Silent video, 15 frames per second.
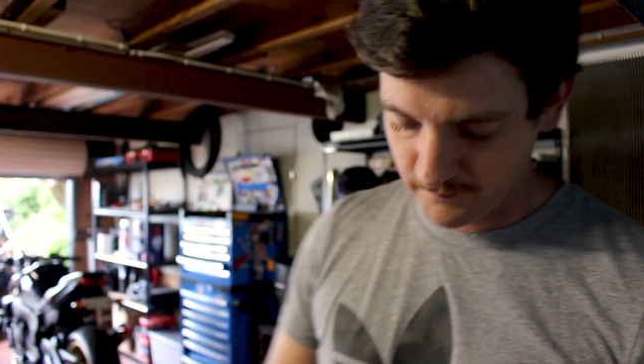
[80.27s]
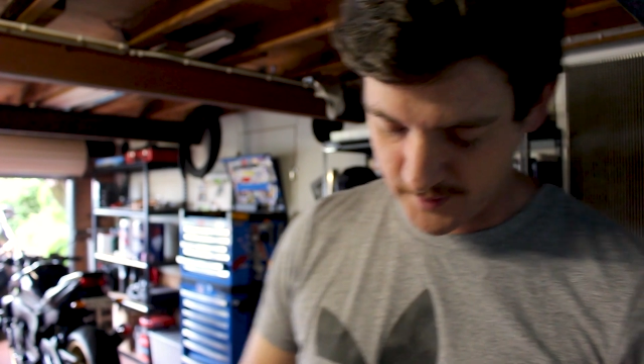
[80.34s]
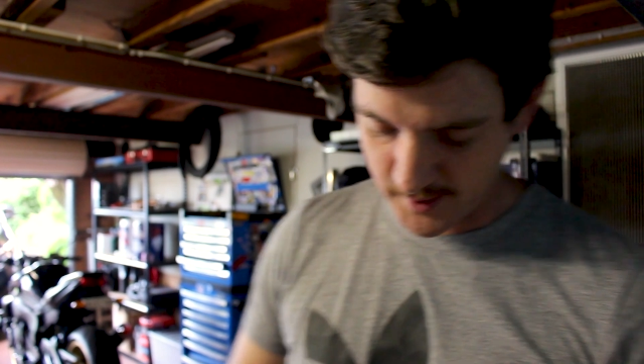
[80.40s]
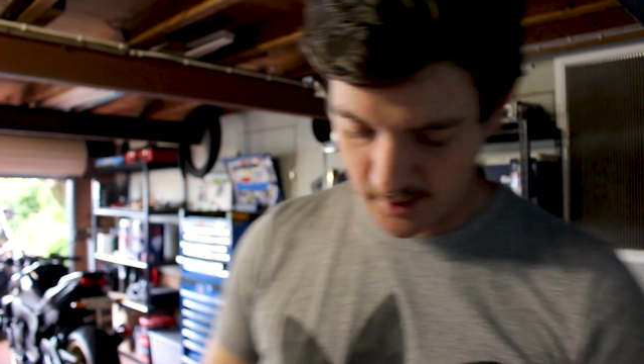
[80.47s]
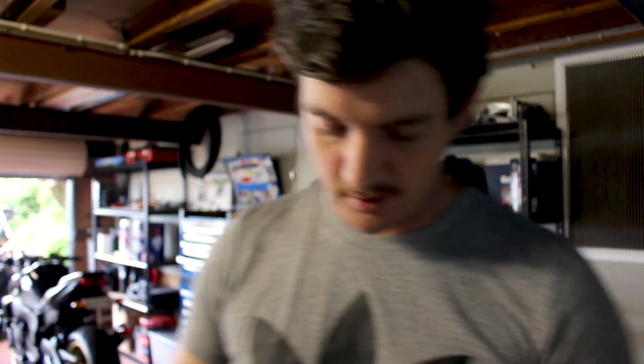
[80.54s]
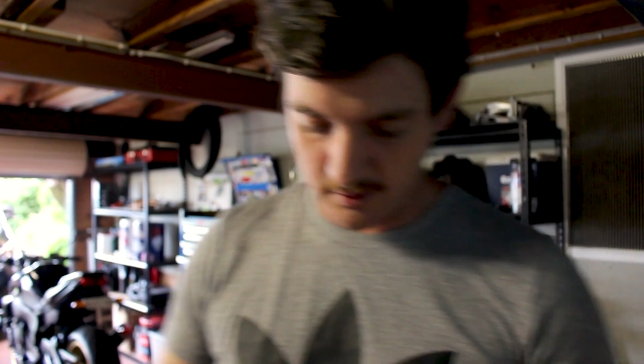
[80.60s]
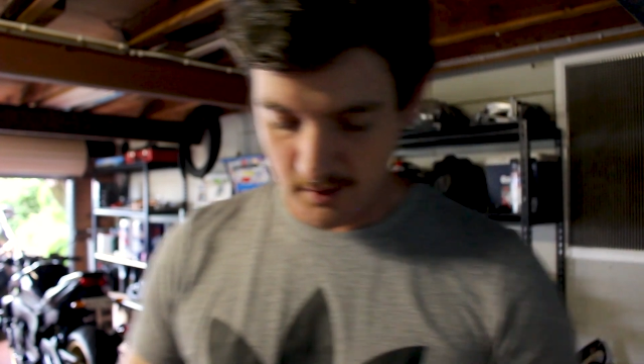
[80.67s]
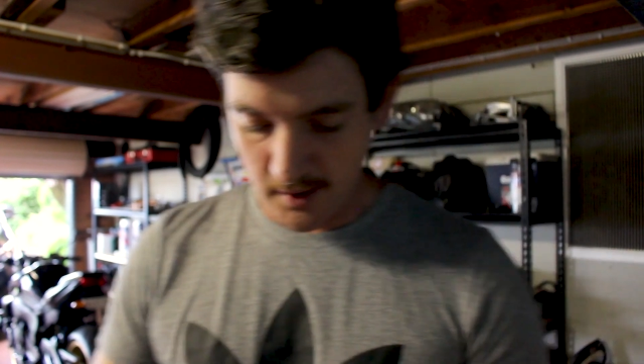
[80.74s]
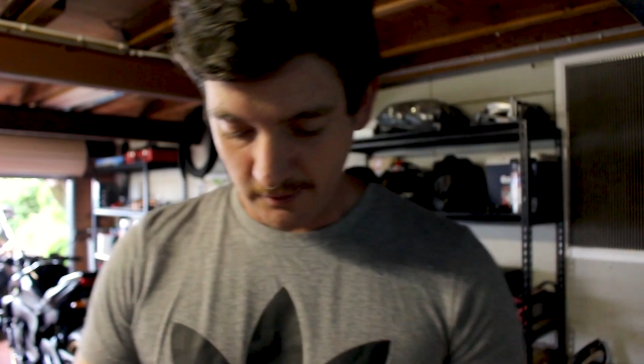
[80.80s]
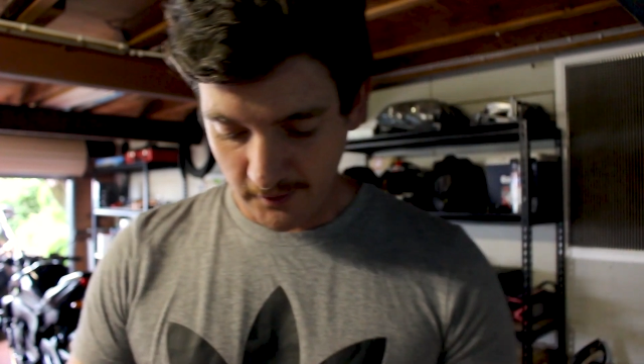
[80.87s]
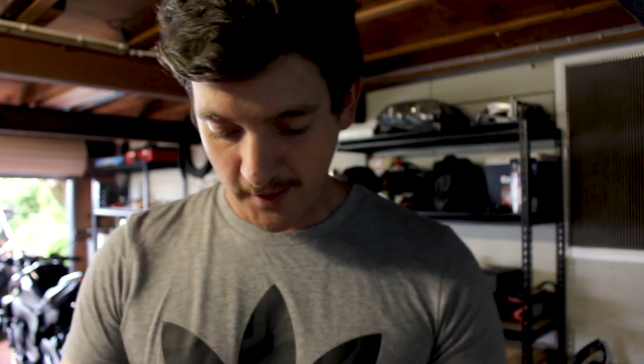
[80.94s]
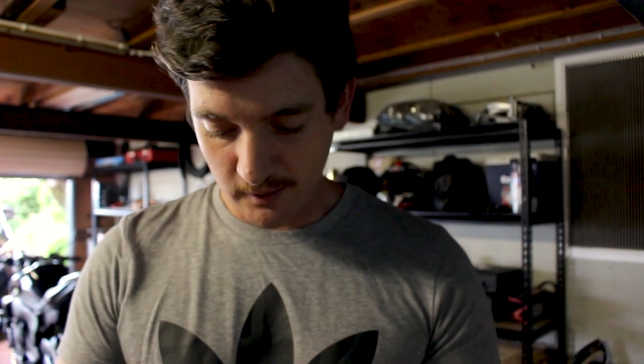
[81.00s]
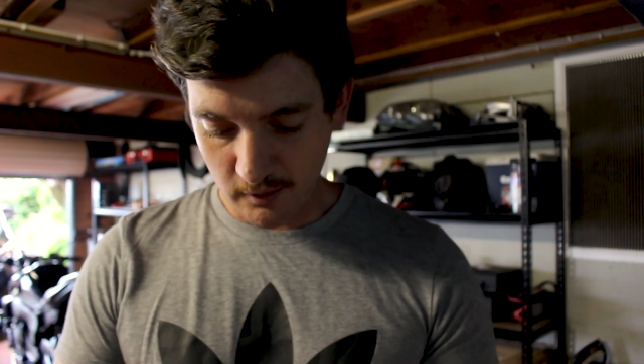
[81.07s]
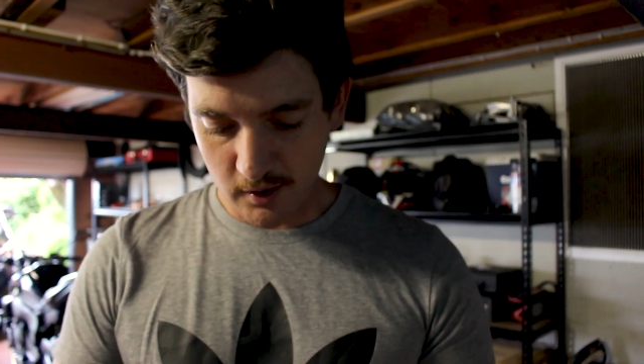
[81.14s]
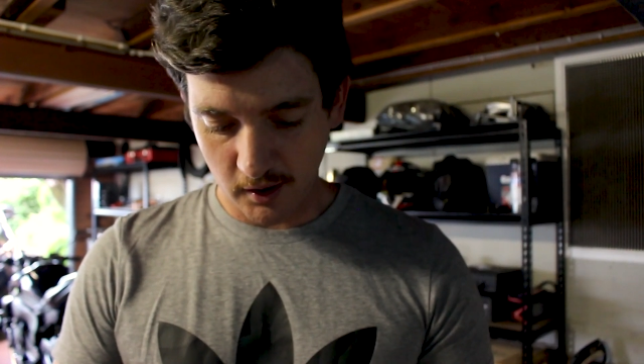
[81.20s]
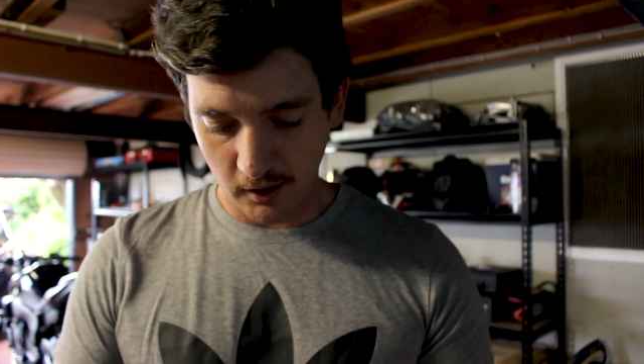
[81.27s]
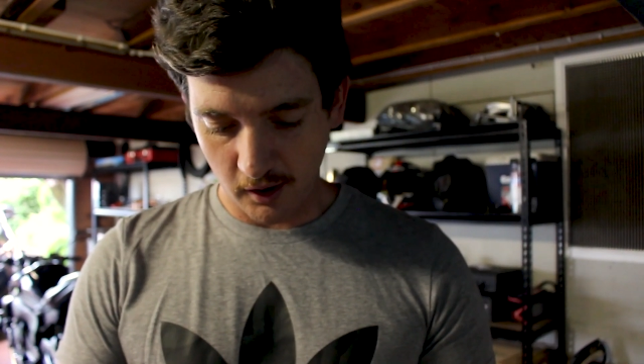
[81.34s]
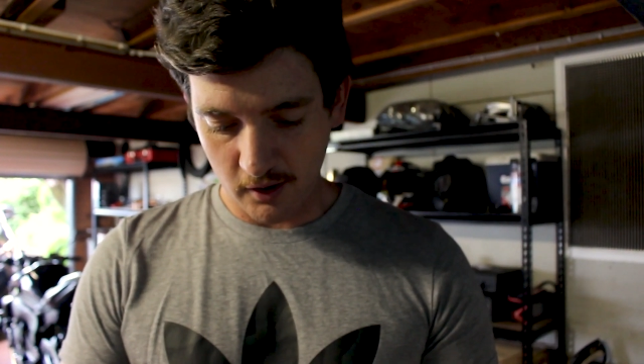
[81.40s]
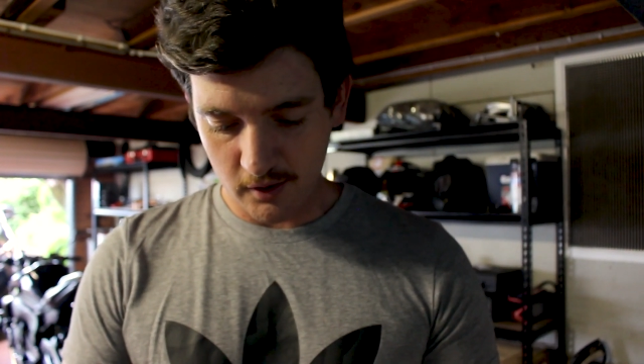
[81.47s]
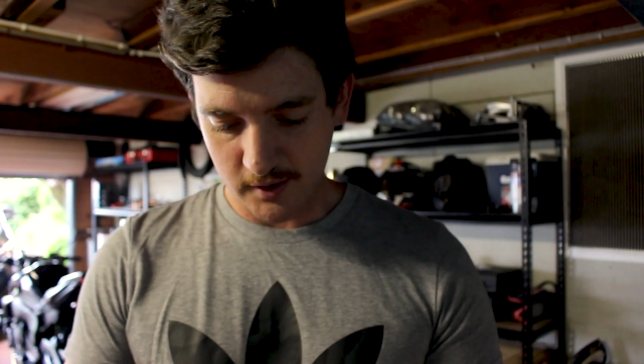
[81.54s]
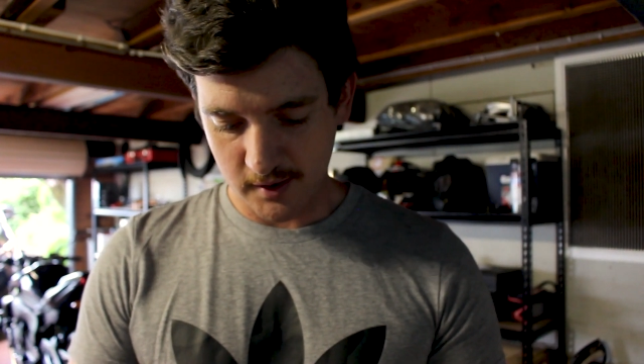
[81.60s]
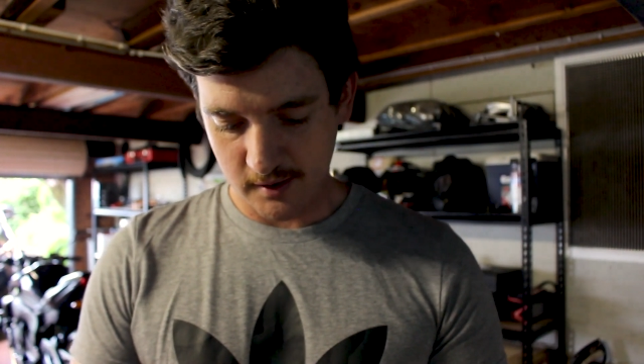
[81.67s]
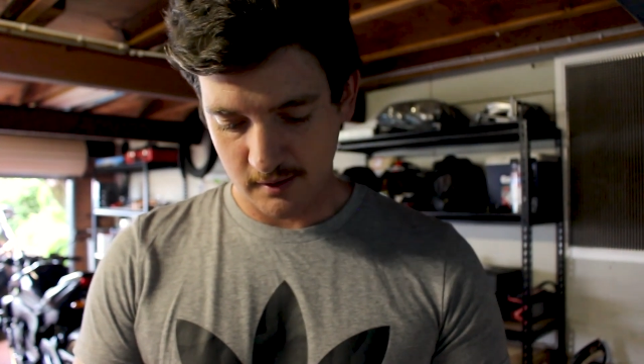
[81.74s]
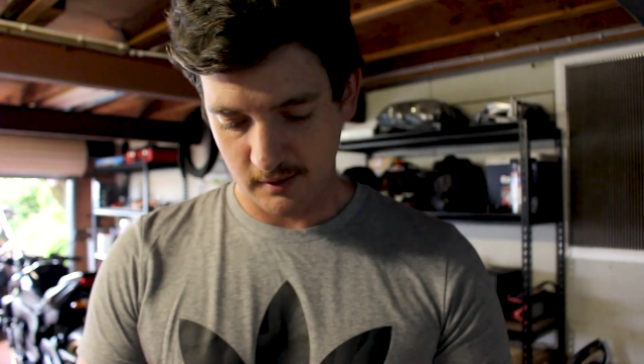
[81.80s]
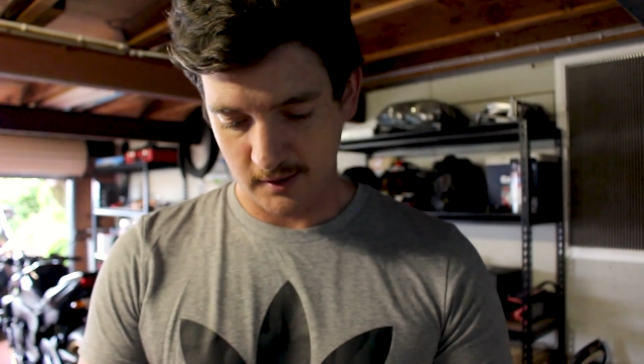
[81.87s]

So they look close,